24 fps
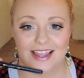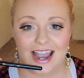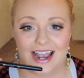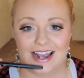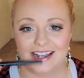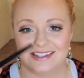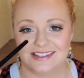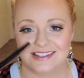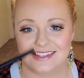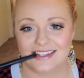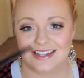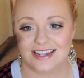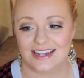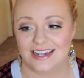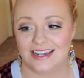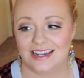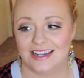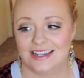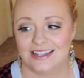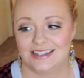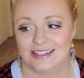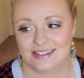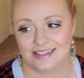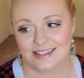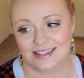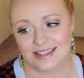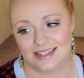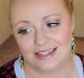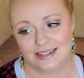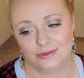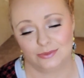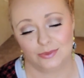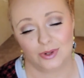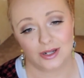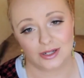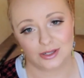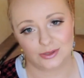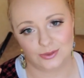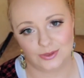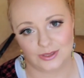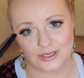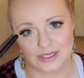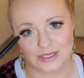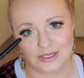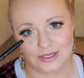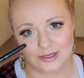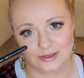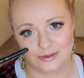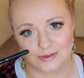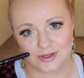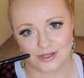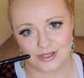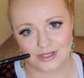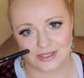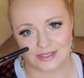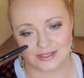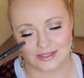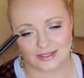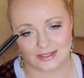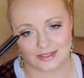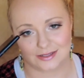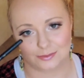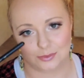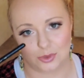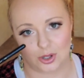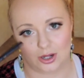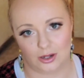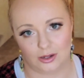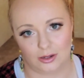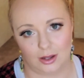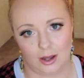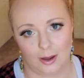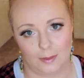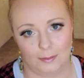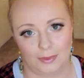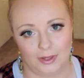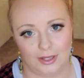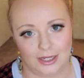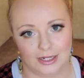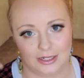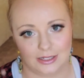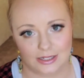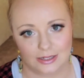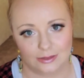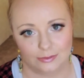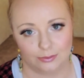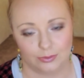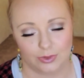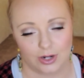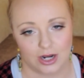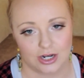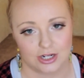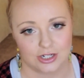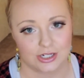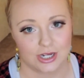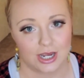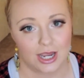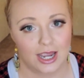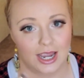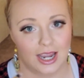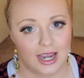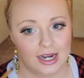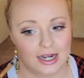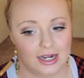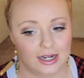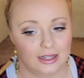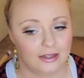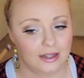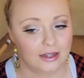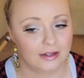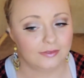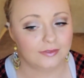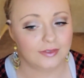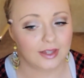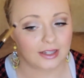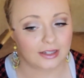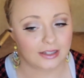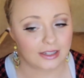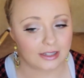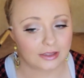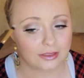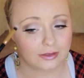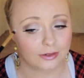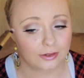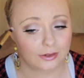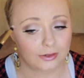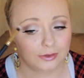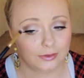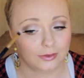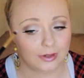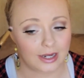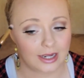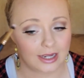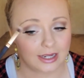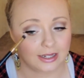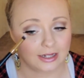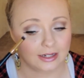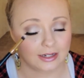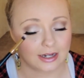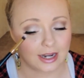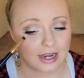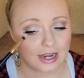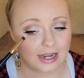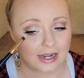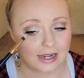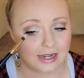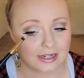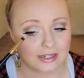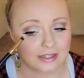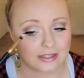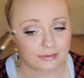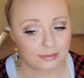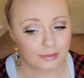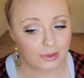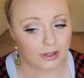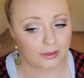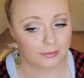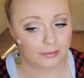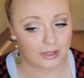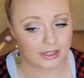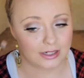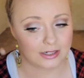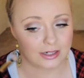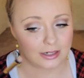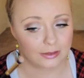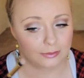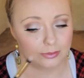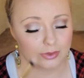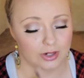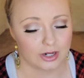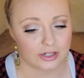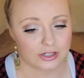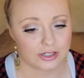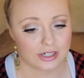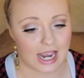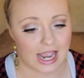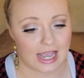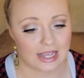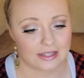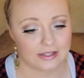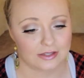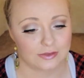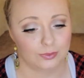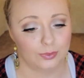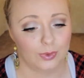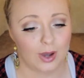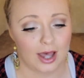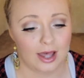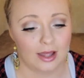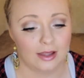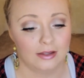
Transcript: And lastly is the 122, which is the small blending brush. And I love that they threw in a small blending brush as